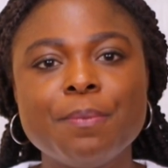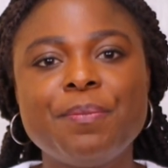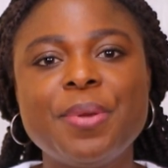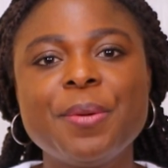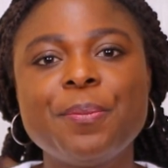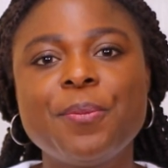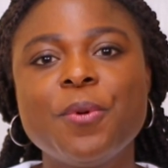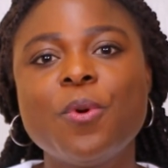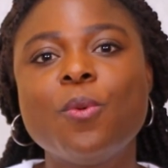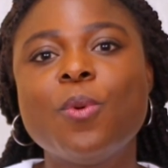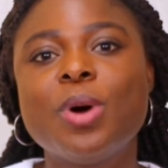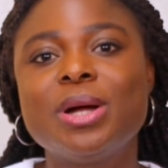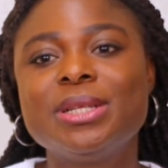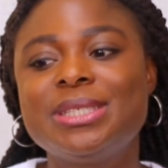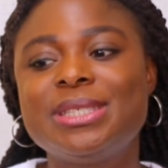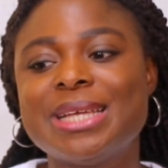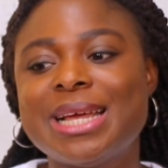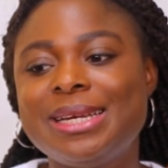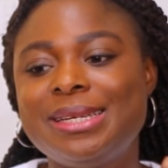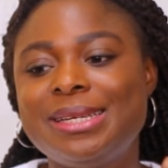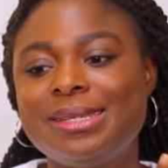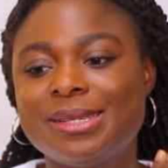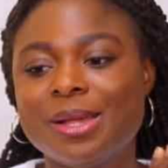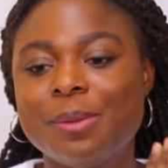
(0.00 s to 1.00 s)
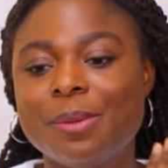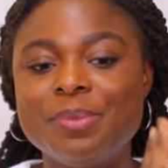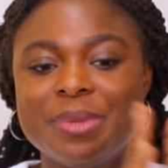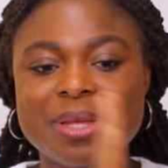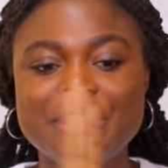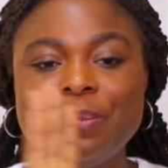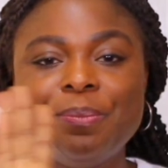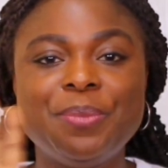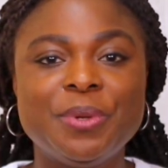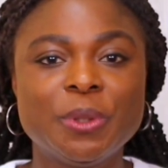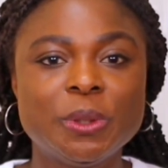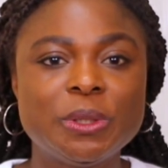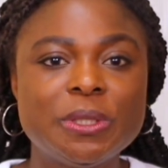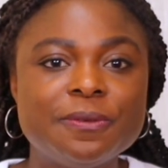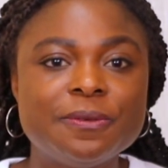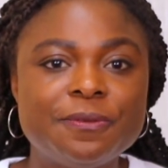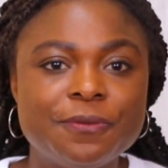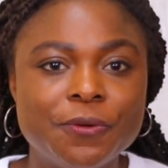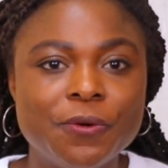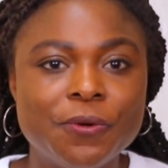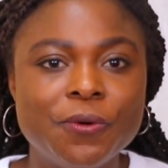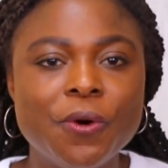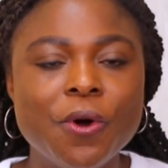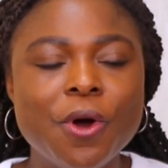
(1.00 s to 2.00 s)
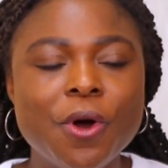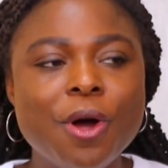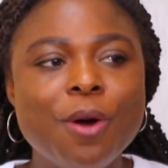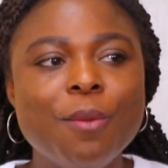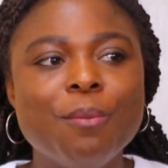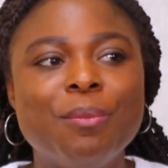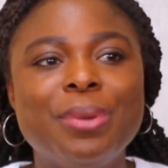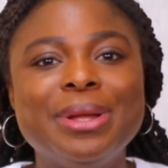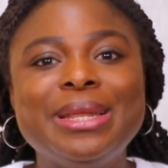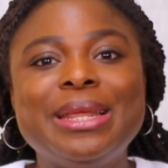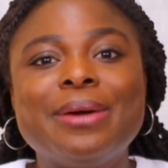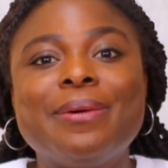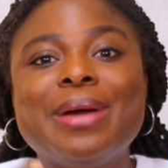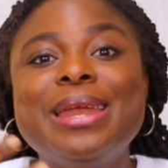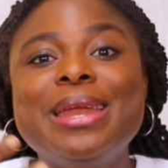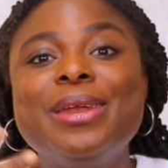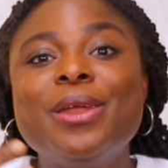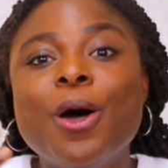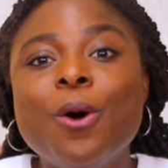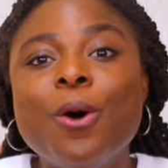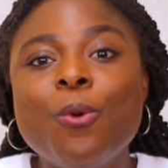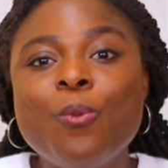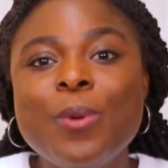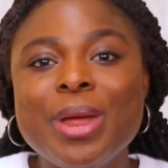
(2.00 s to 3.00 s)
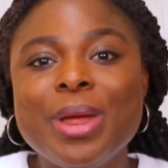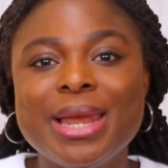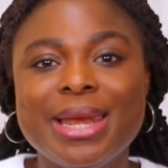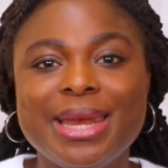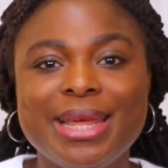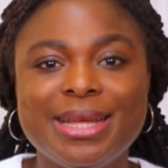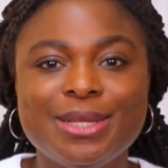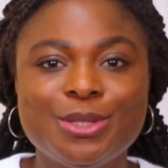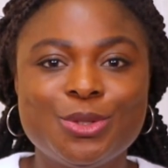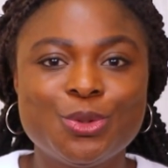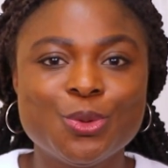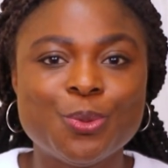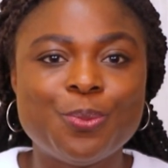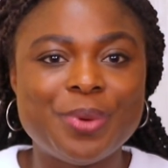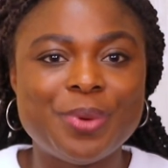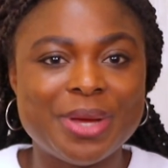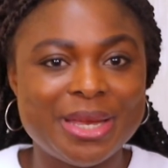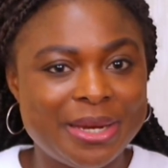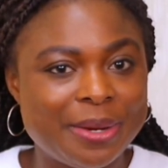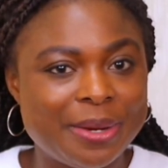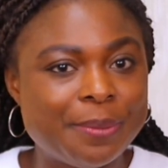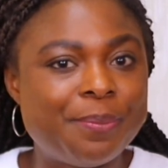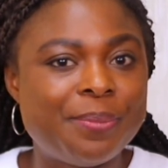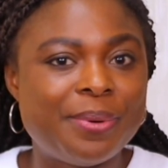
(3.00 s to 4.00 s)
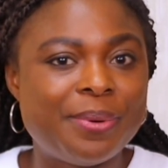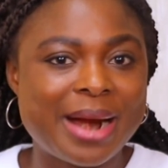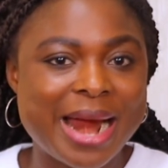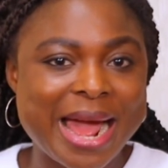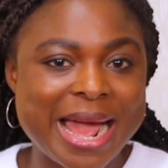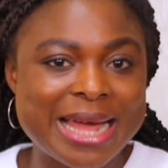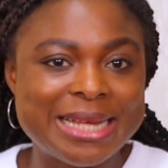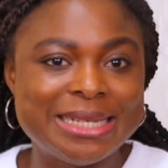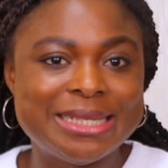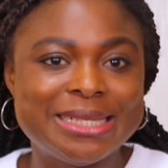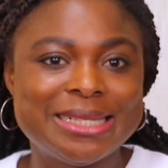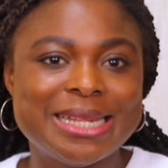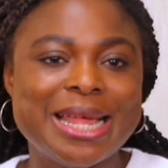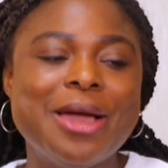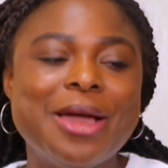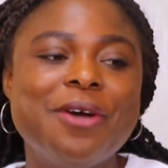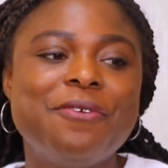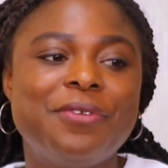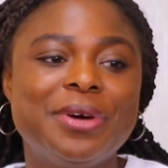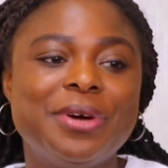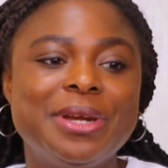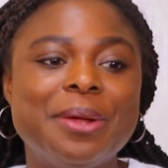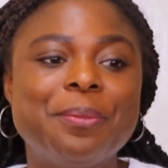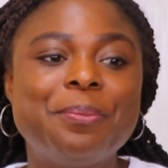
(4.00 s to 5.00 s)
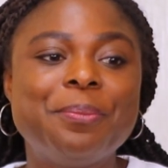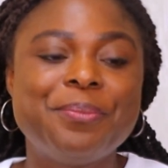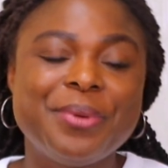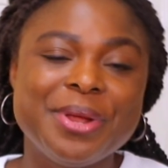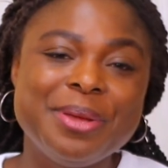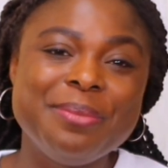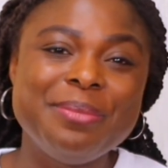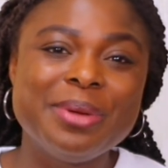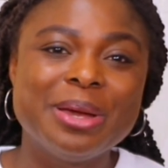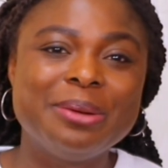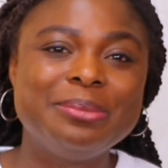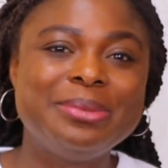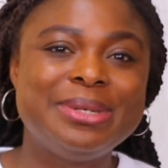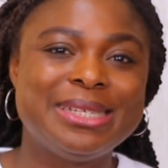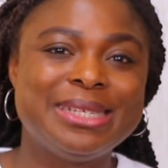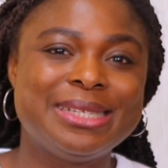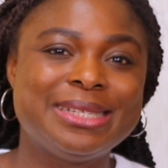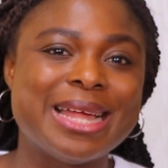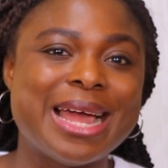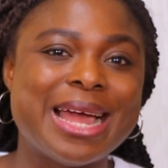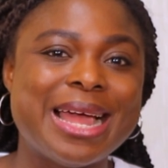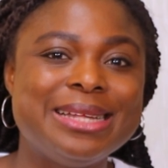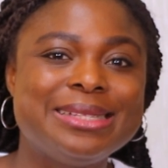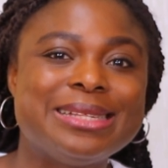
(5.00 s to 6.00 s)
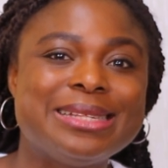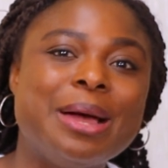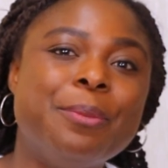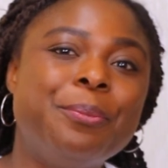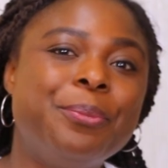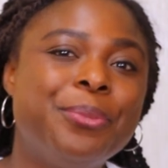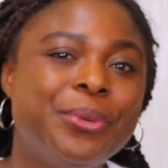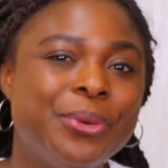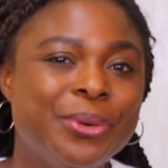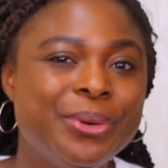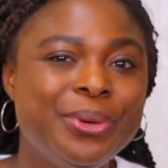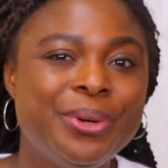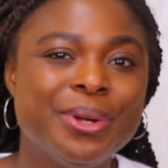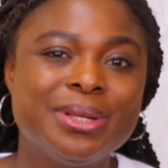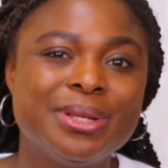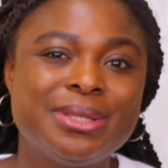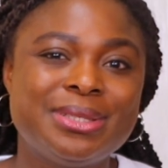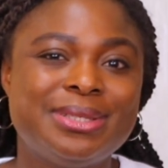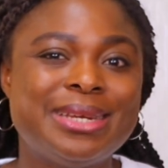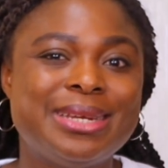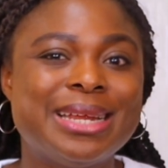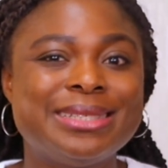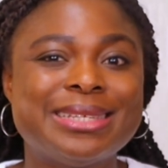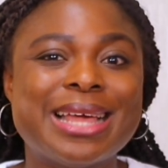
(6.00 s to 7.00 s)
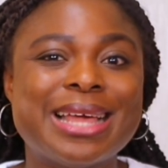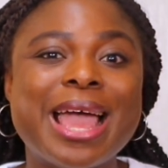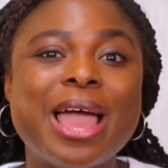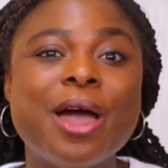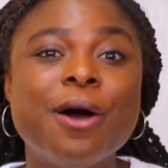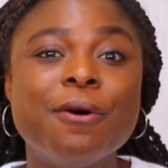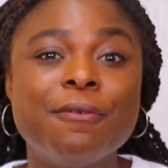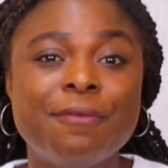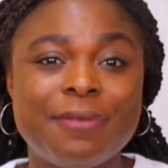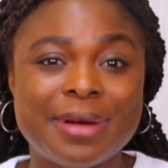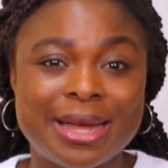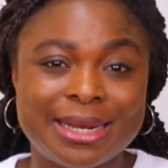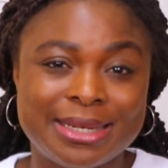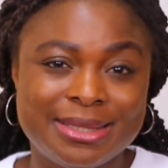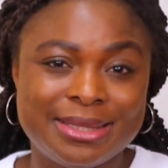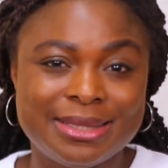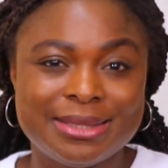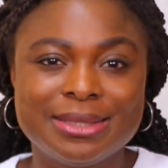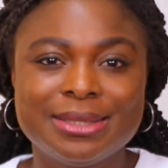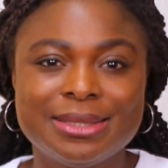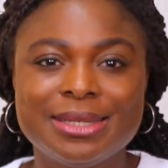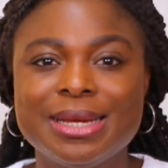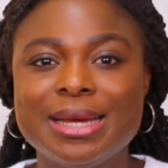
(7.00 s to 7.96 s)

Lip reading: People wanted something beautiful, but they were not willing to pay the price for the premium designs and products that I offered.